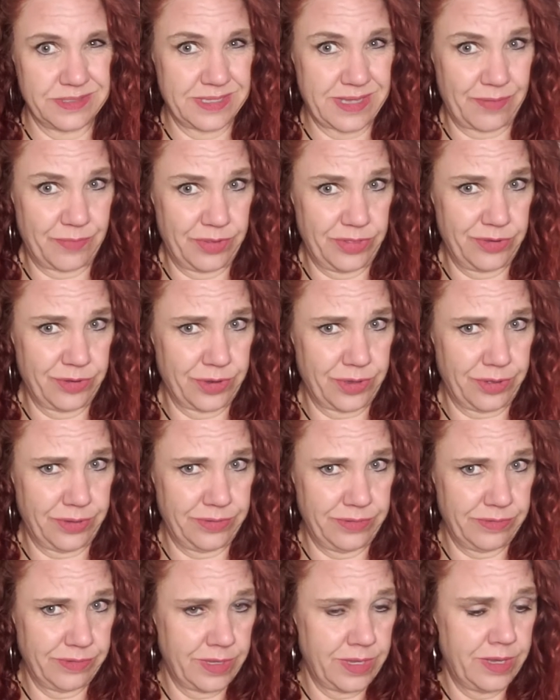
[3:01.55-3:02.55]
is that what they're
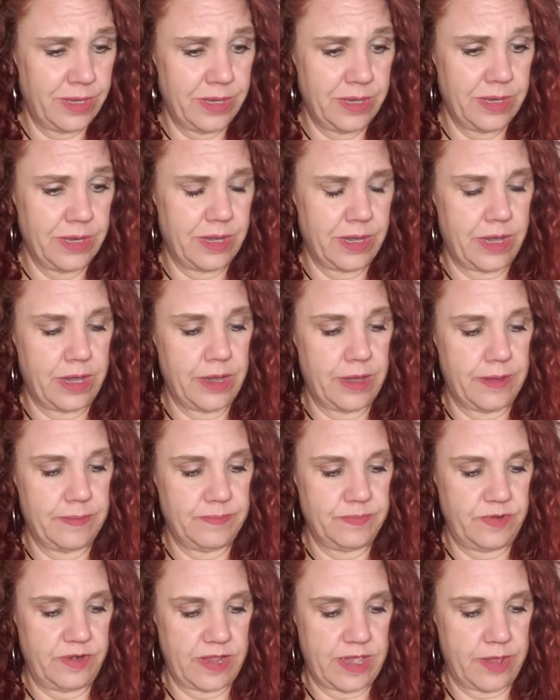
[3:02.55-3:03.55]
called?
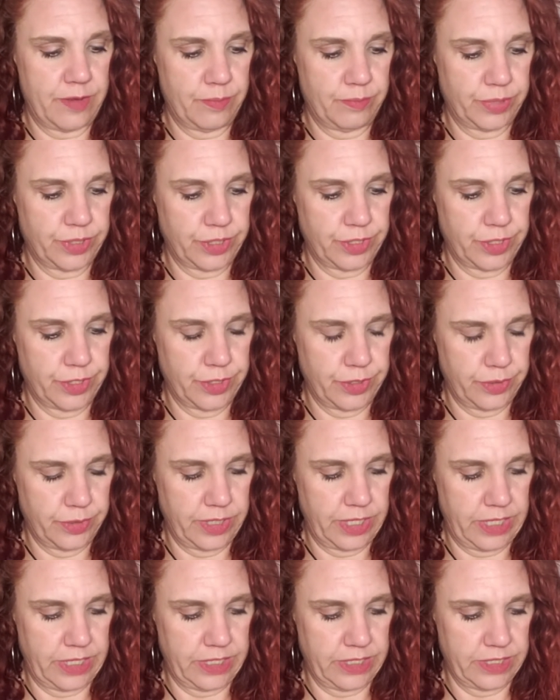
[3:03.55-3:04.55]
Down below
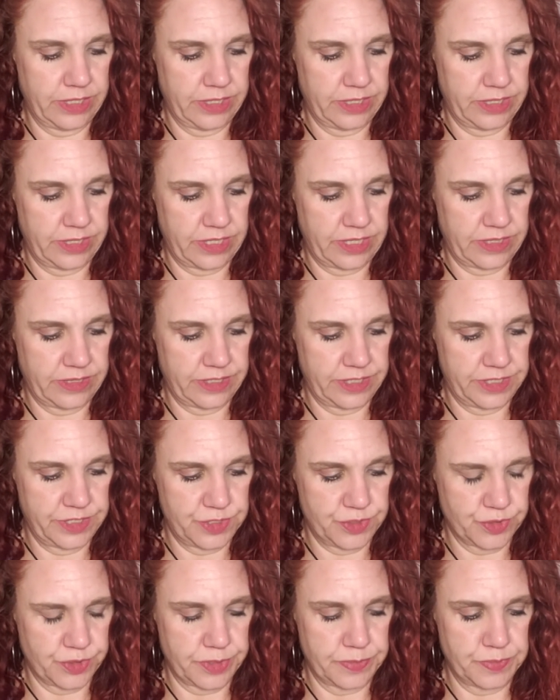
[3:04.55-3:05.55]
in the
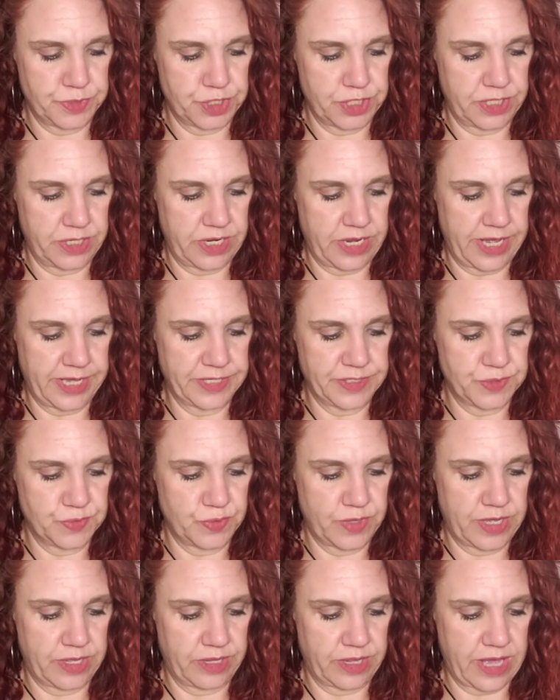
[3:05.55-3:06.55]
description, as
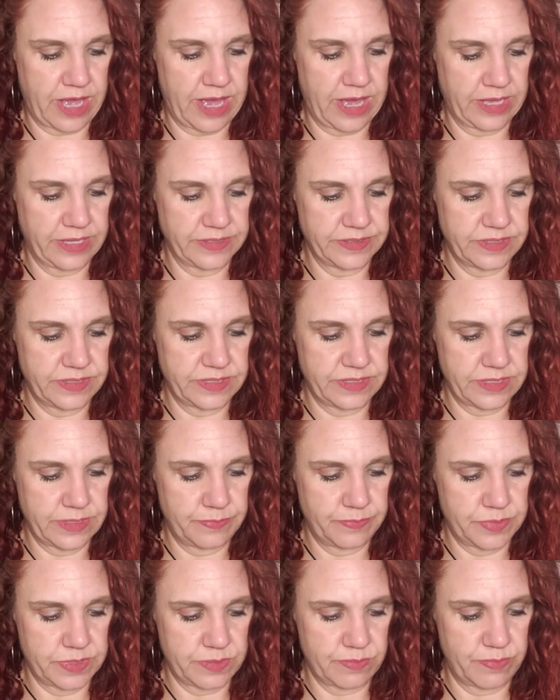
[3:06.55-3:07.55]
well as
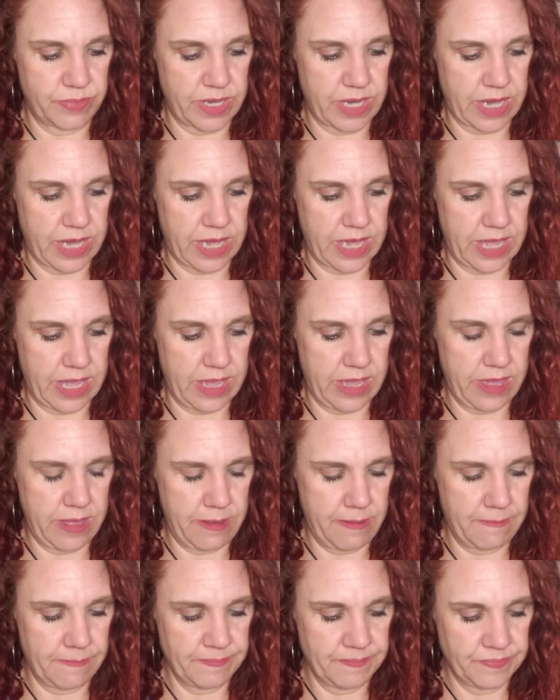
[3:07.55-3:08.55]
Sips By.
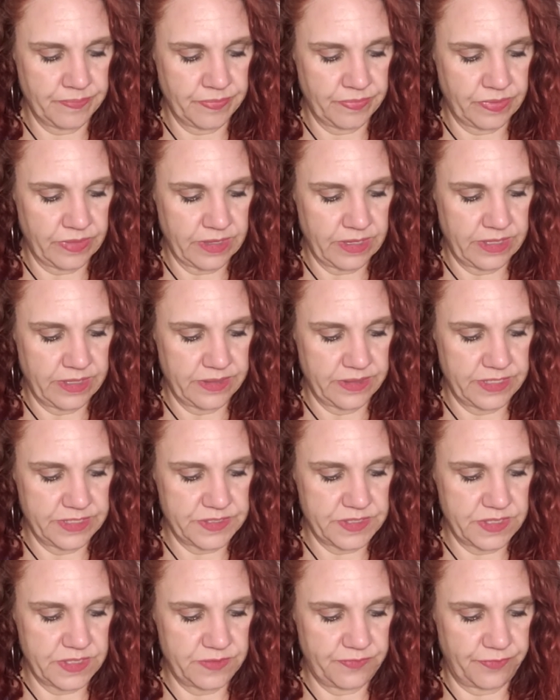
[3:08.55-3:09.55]

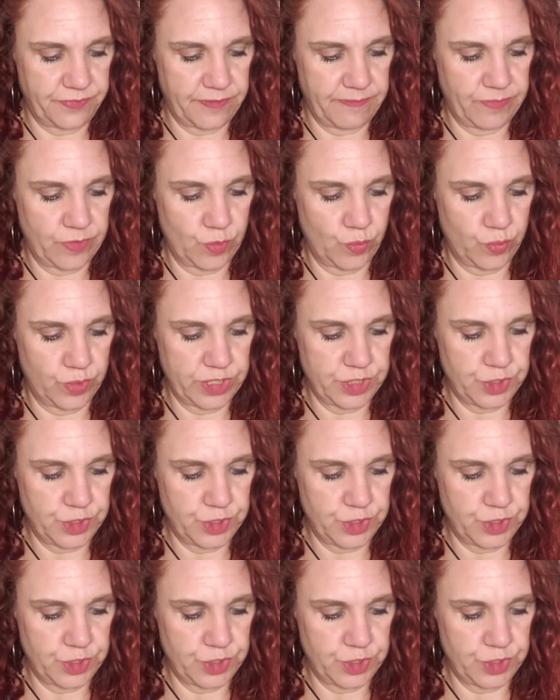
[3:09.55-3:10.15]
This is from the